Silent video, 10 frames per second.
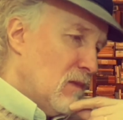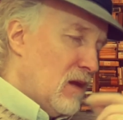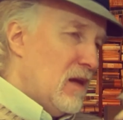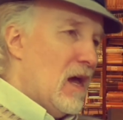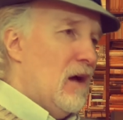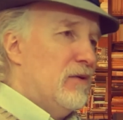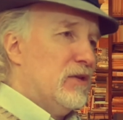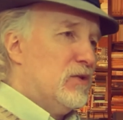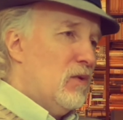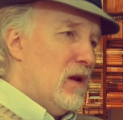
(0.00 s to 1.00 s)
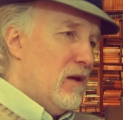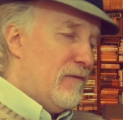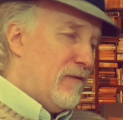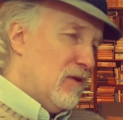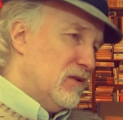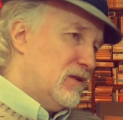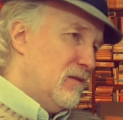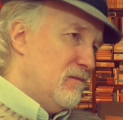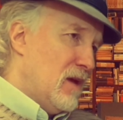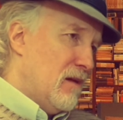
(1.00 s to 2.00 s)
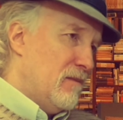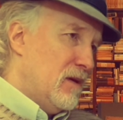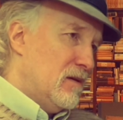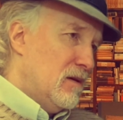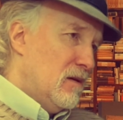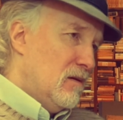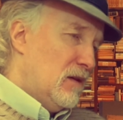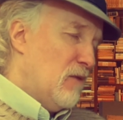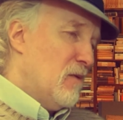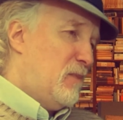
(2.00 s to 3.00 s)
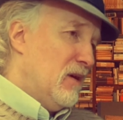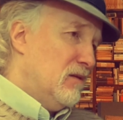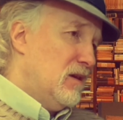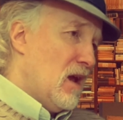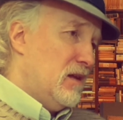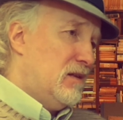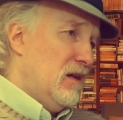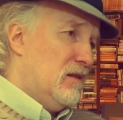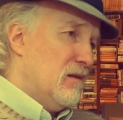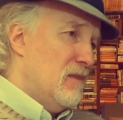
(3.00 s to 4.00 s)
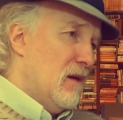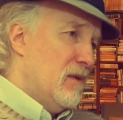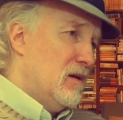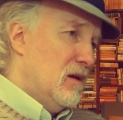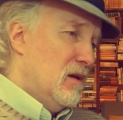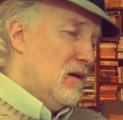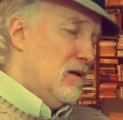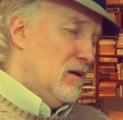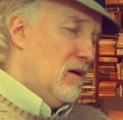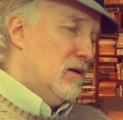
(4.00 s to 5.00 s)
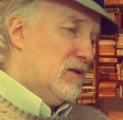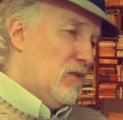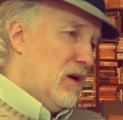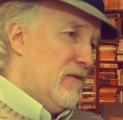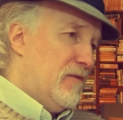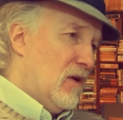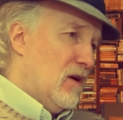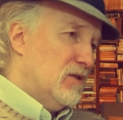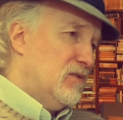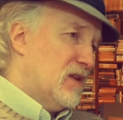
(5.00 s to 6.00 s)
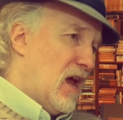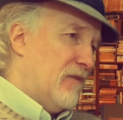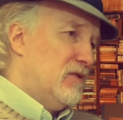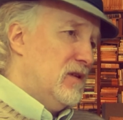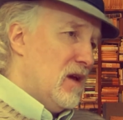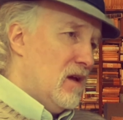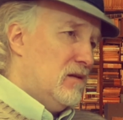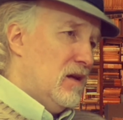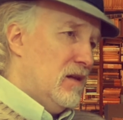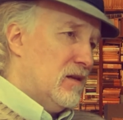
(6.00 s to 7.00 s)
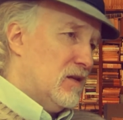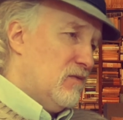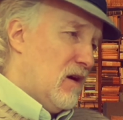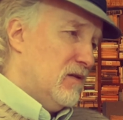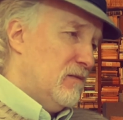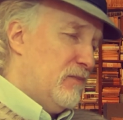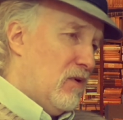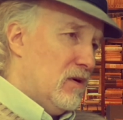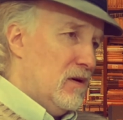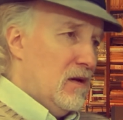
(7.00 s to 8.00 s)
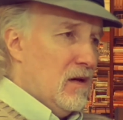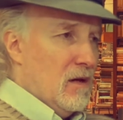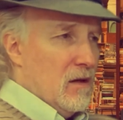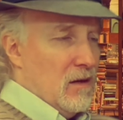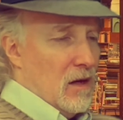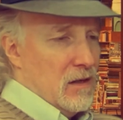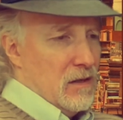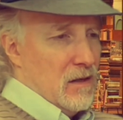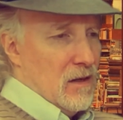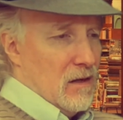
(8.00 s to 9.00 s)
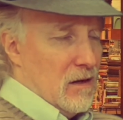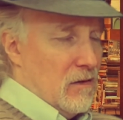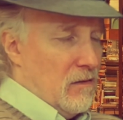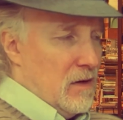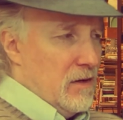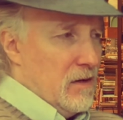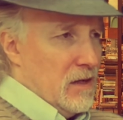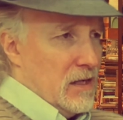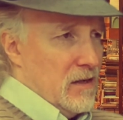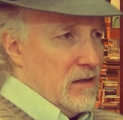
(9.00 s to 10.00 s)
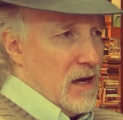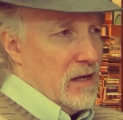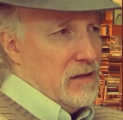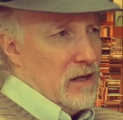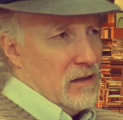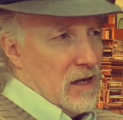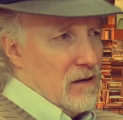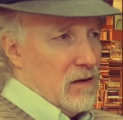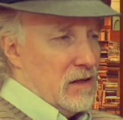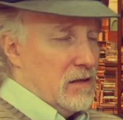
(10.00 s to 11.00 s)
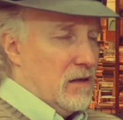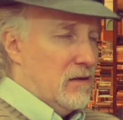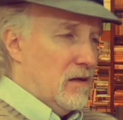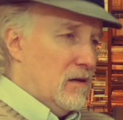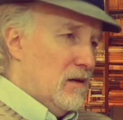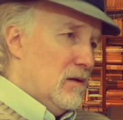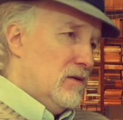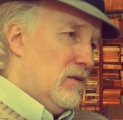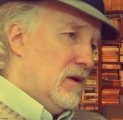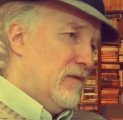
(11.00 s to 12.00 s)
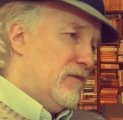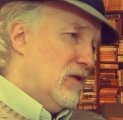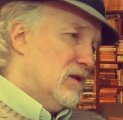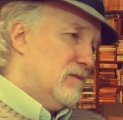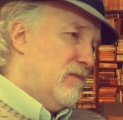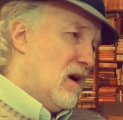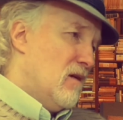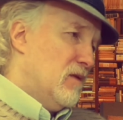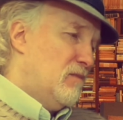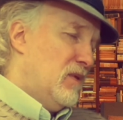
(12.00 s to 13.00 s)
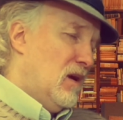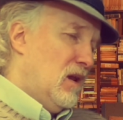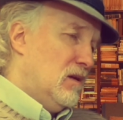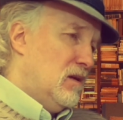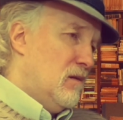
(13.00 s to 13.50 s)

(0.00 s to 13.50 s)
Yeah, with the 21st Amendment. They repealed the 18th Amendment. The 21st was after the 18th. That's why it was important. Because one year they did the 18th, later on they did the 21st by repealing the